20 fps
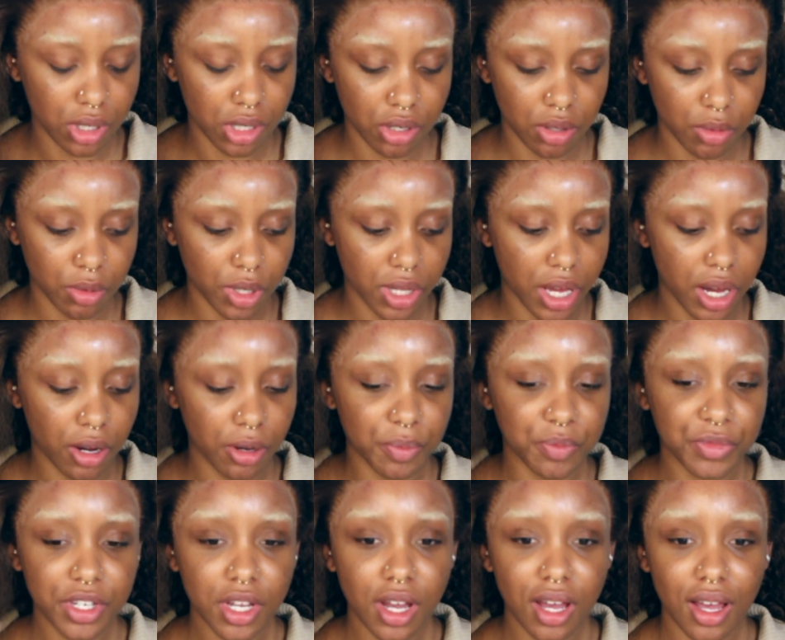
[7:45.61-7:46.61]
I don't know what the hell
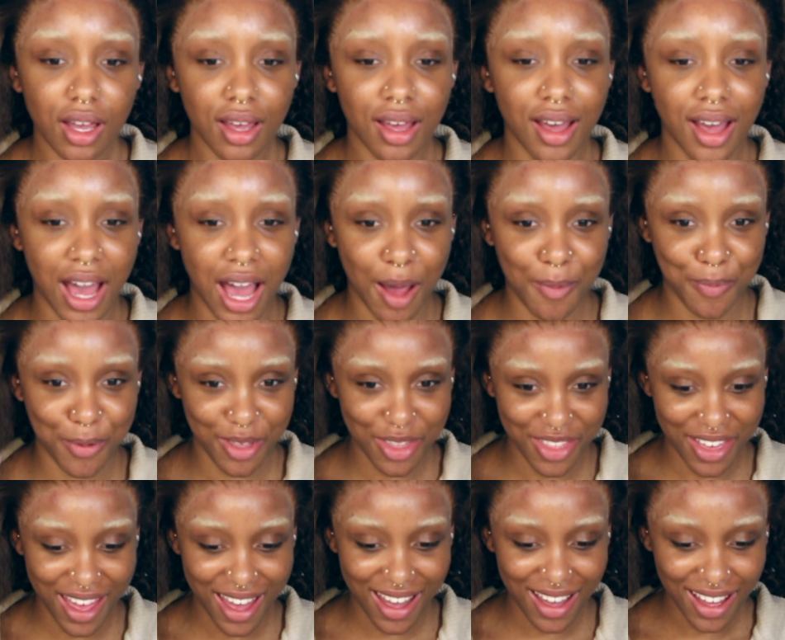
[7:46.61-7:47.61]
happened there.